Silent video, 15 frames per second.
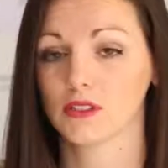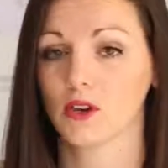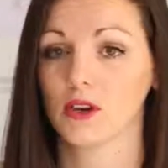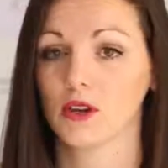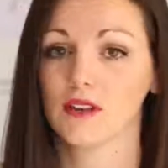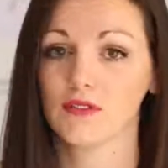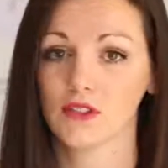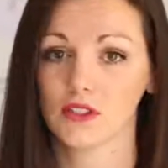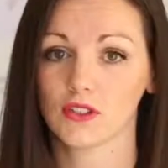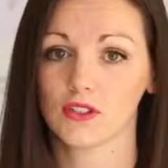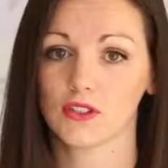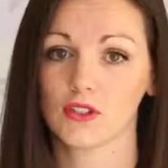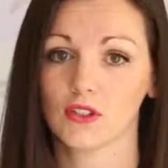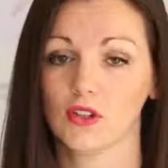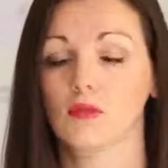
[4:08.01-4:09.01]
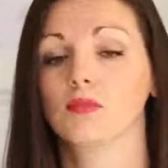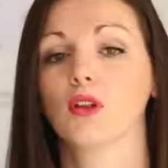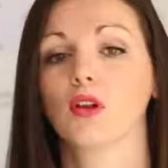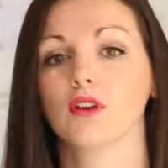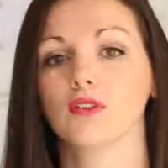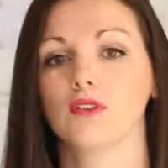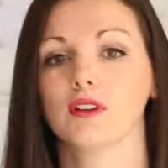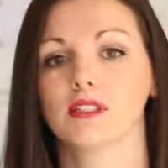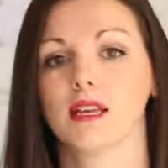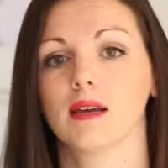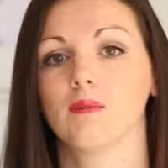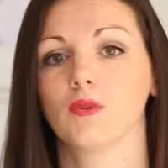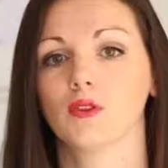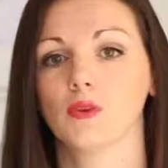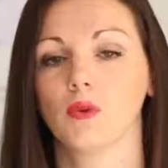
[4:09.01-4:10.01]
So if it's your blog, for
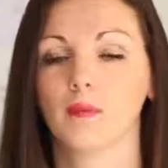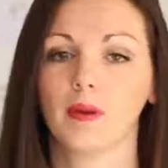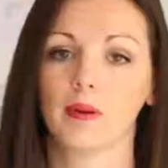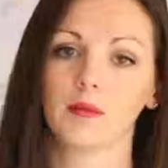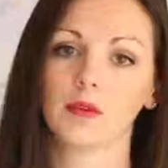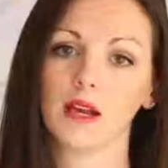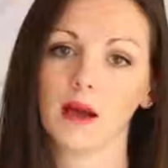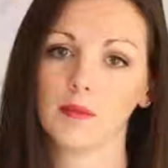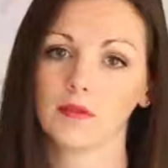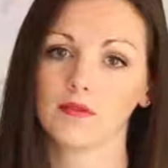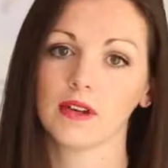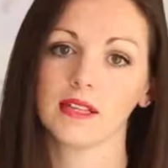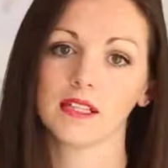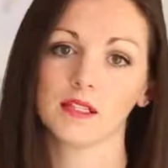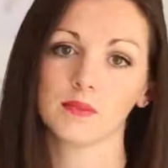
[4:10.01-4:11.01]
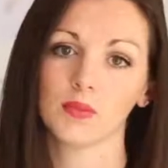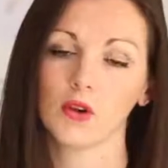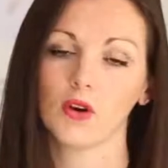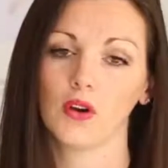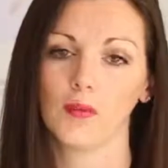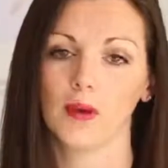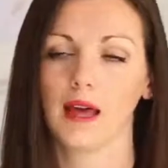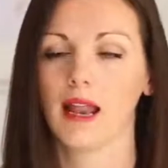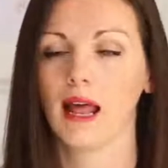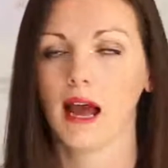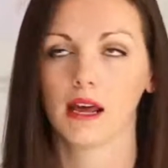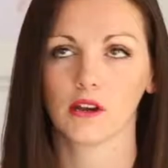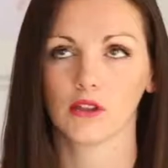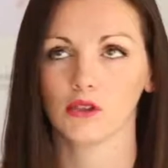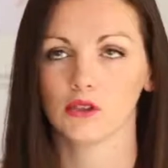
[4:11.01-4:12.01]
example, you want people to come and read this blog about
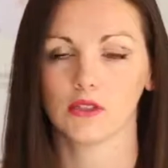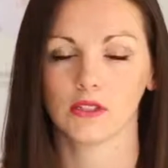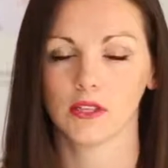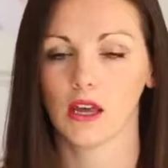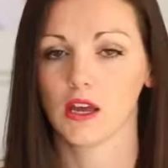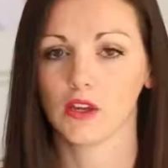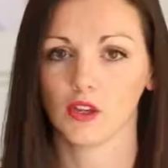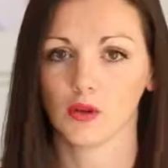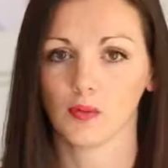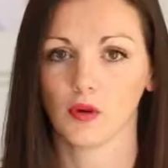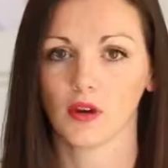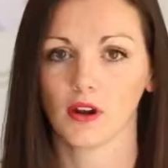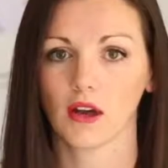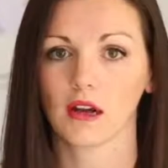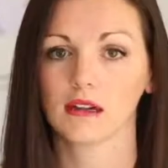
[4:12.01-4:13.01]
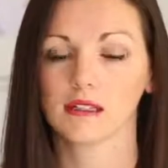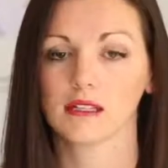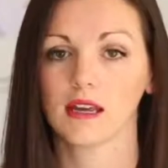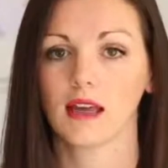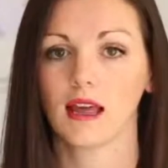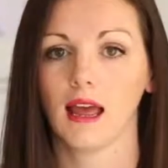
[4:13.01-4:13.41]
how to use your product.